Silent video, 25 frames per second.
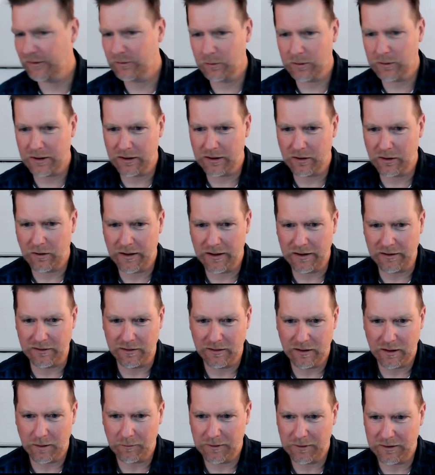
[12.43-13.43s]
We're going to go ahead
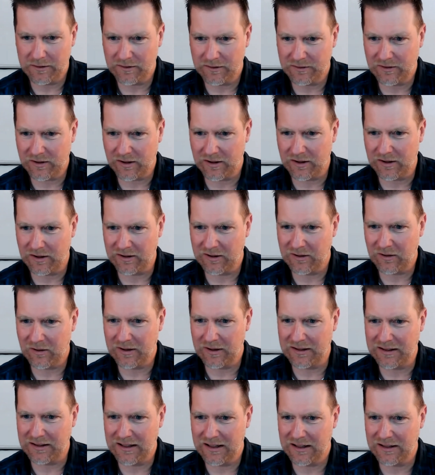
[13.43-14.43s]
and let me just go
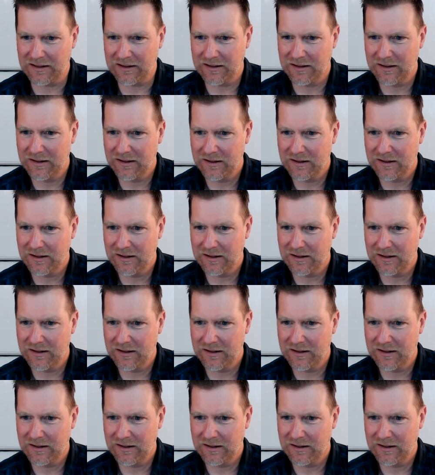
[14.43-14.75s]
ahead and get